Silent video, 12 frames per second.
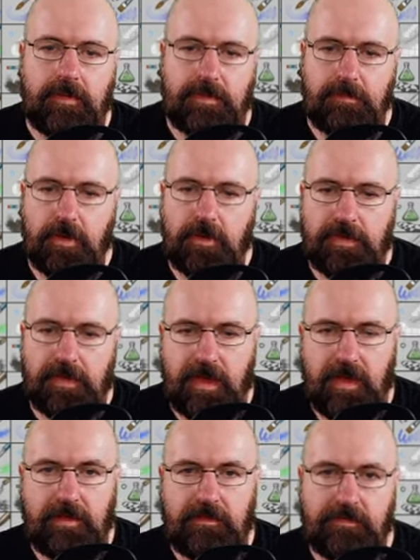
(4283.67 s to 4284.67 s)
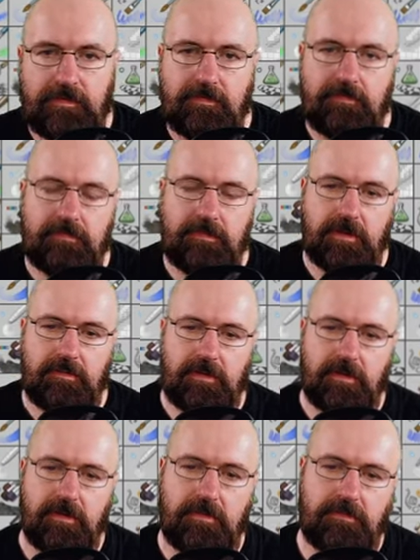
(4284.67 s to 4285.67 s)
with both hands. There
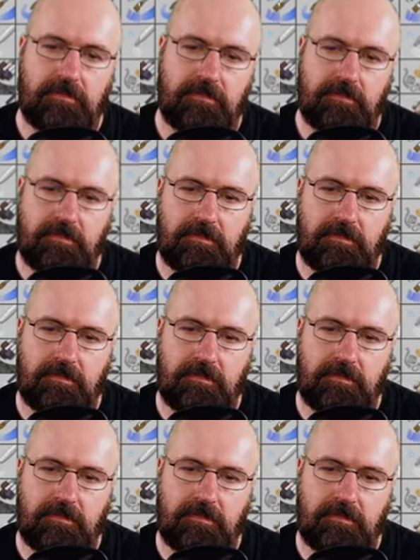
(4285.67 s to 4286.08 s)
we go.